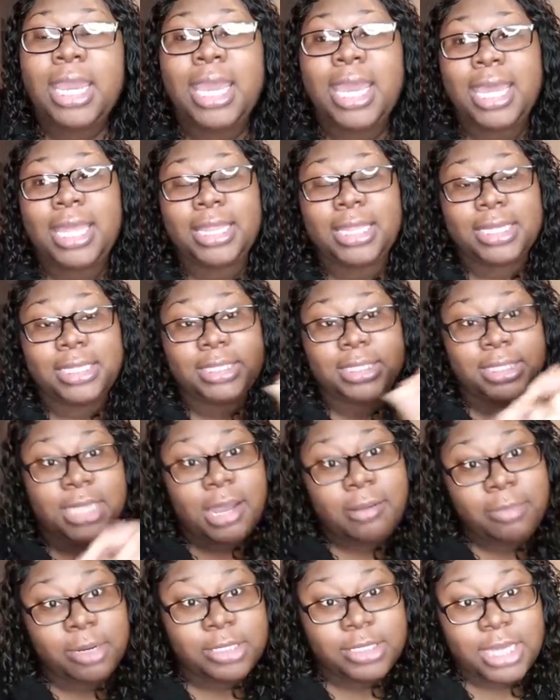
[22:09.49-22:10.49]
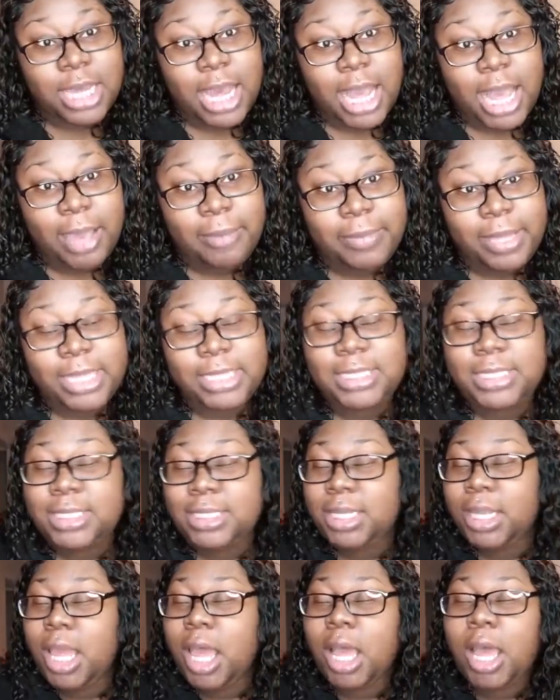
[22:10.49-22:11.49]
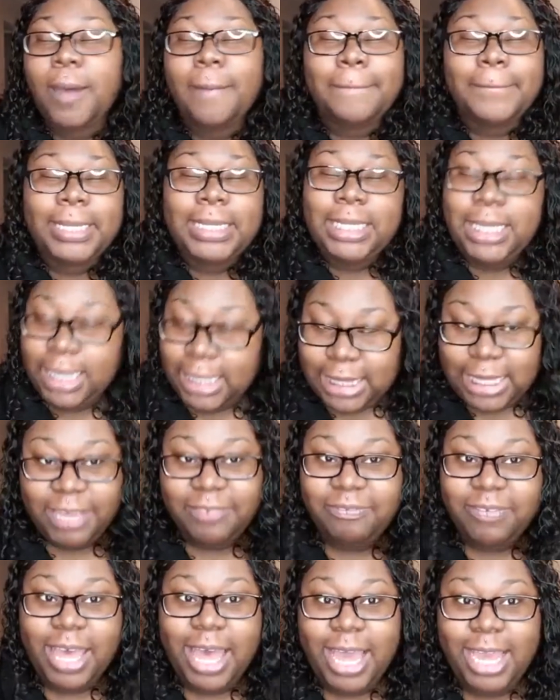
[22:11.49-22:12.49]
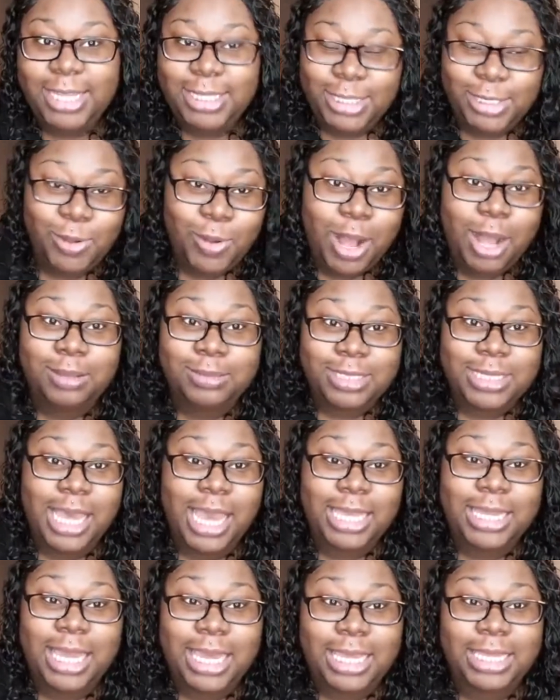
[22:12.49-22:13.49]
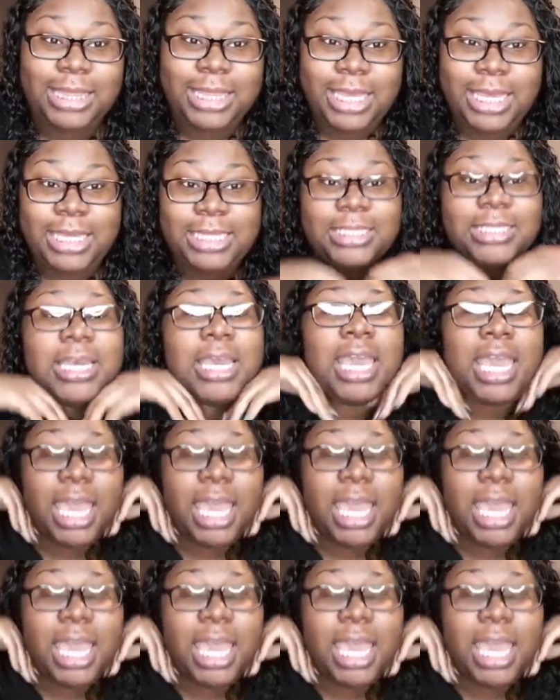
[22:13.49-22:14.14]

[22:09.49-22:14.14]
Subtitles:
In the summertime, it's completely fine to go outside like this,